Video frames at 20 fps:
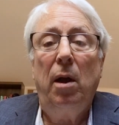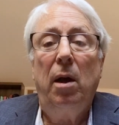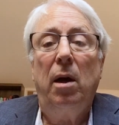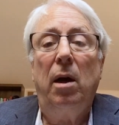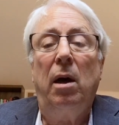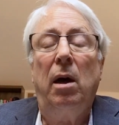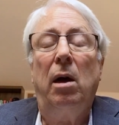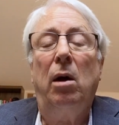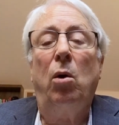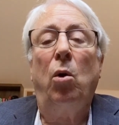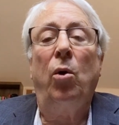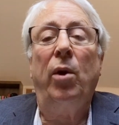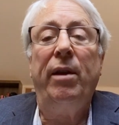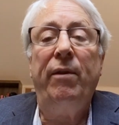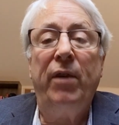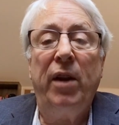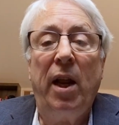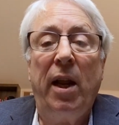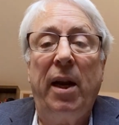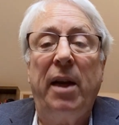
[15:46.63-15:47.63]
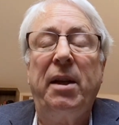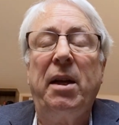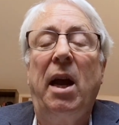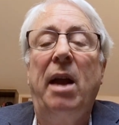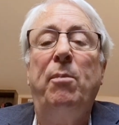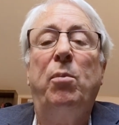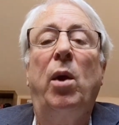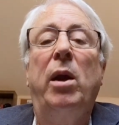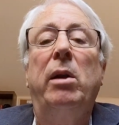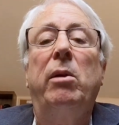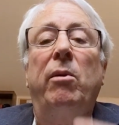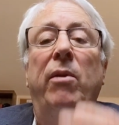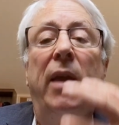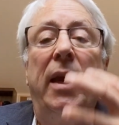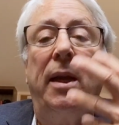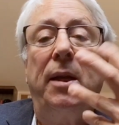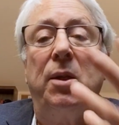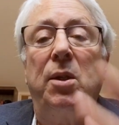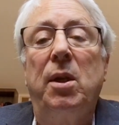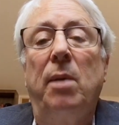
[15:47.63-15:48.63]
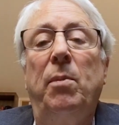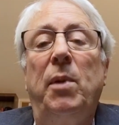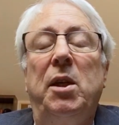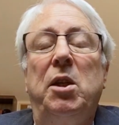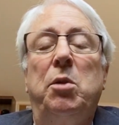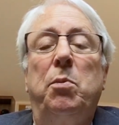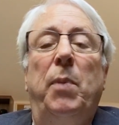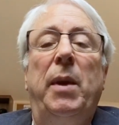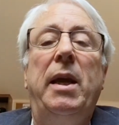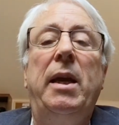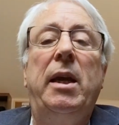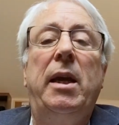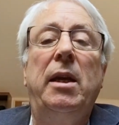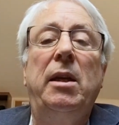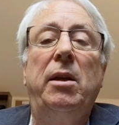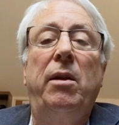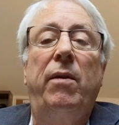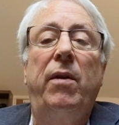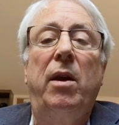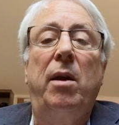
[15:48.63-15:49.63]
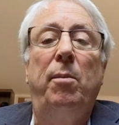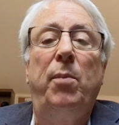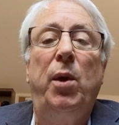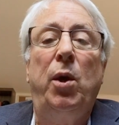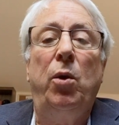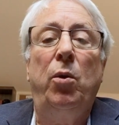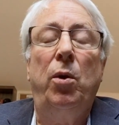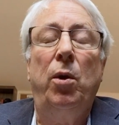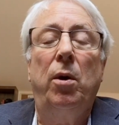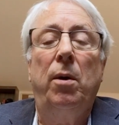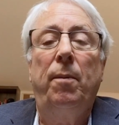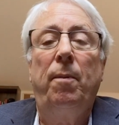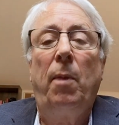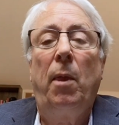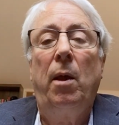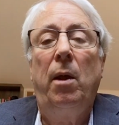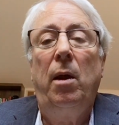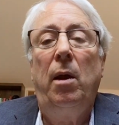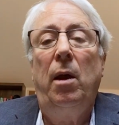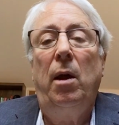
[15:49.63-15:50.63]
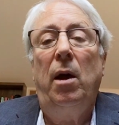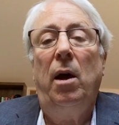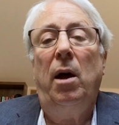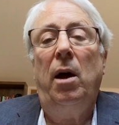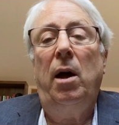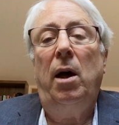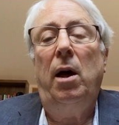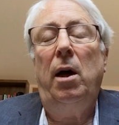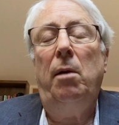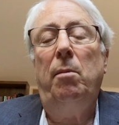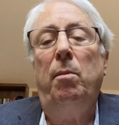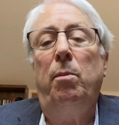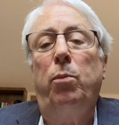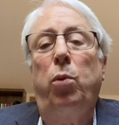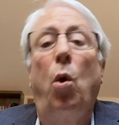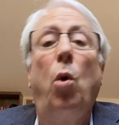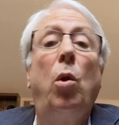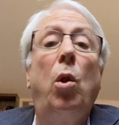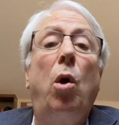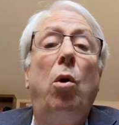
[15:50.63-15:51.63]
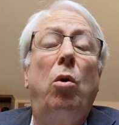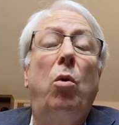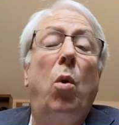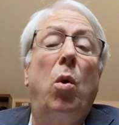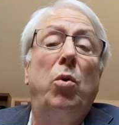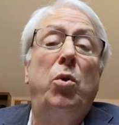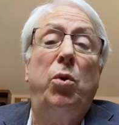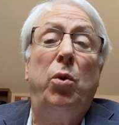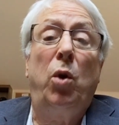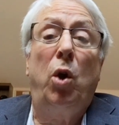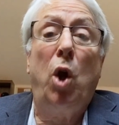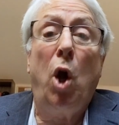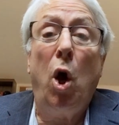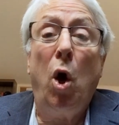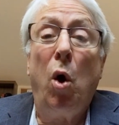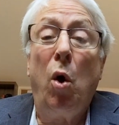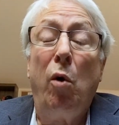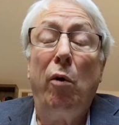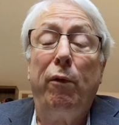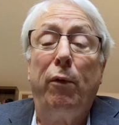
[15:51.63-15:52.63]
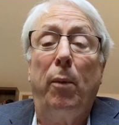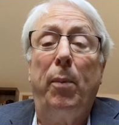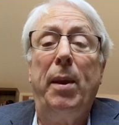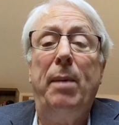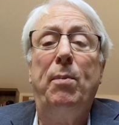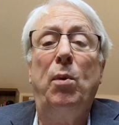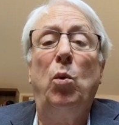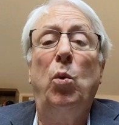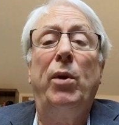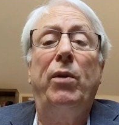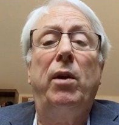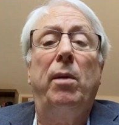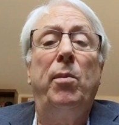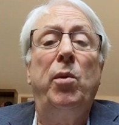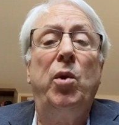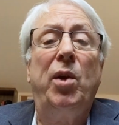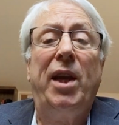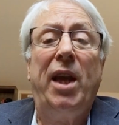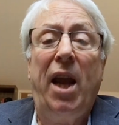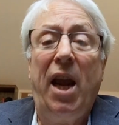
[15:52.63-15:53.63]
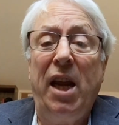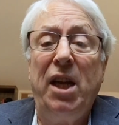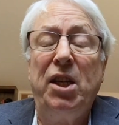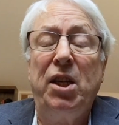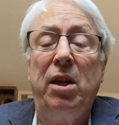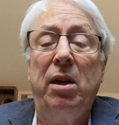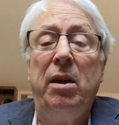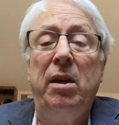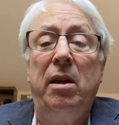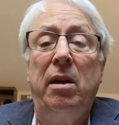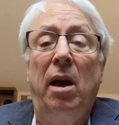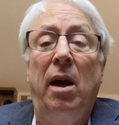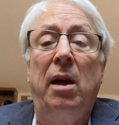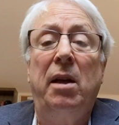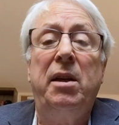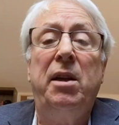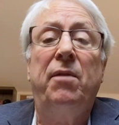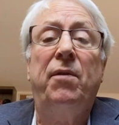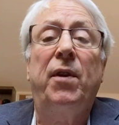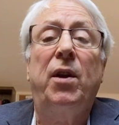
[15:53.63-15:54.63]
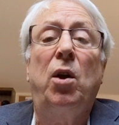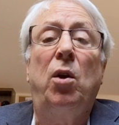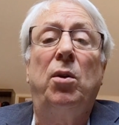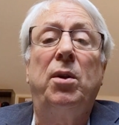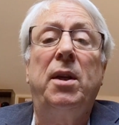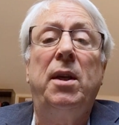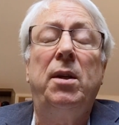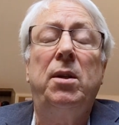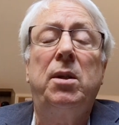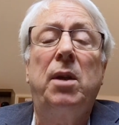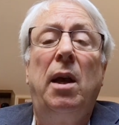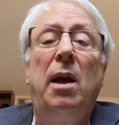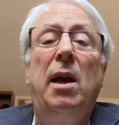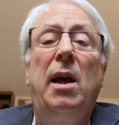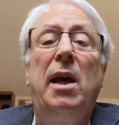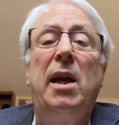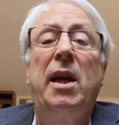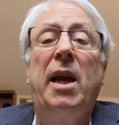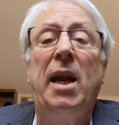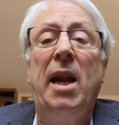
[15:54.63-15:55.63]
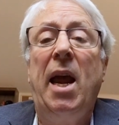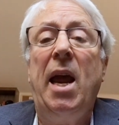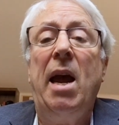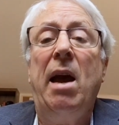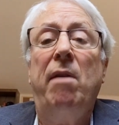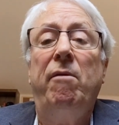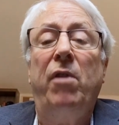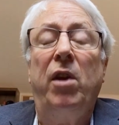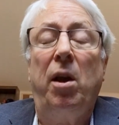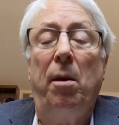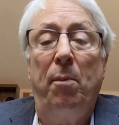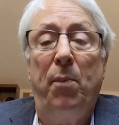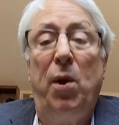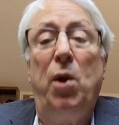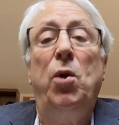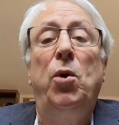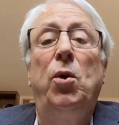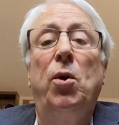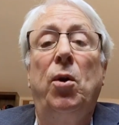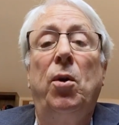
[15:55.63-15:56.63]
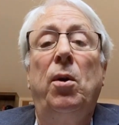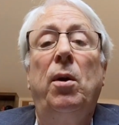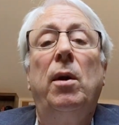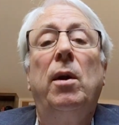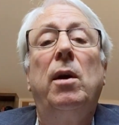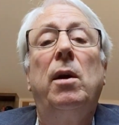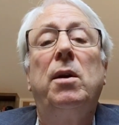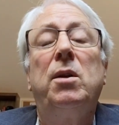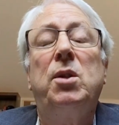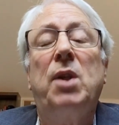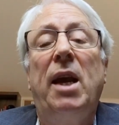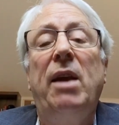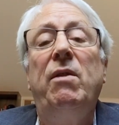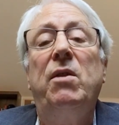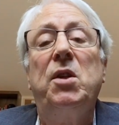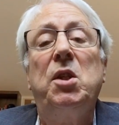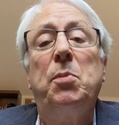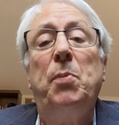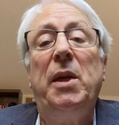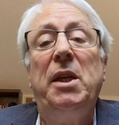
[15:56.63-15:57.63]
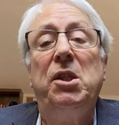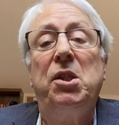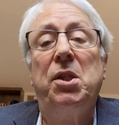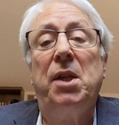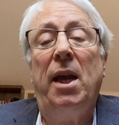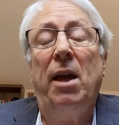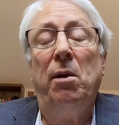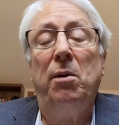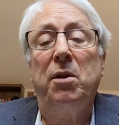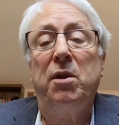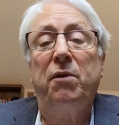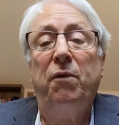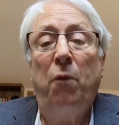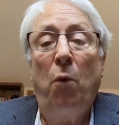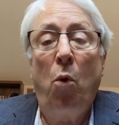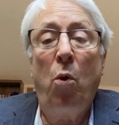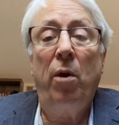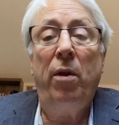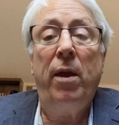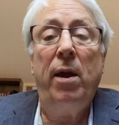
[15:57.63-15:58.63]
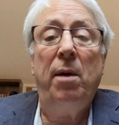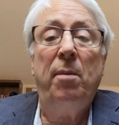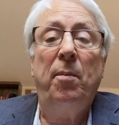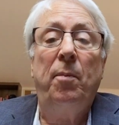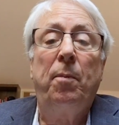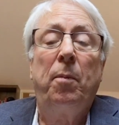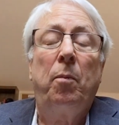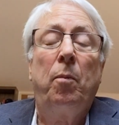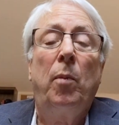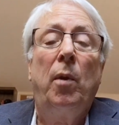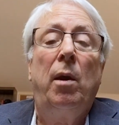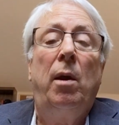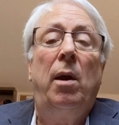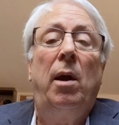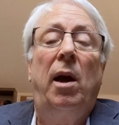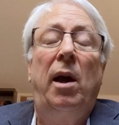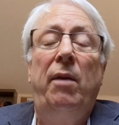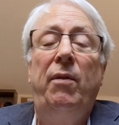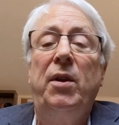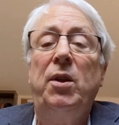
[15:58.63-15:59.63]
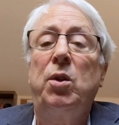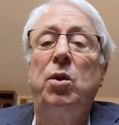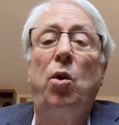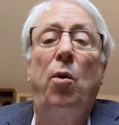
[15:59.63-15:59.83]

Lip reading: or even on a typewriter, they can simply speak into the computer. Proloquo to Go for people with communication difficulties can have the computer say the speech sounds for them. And this has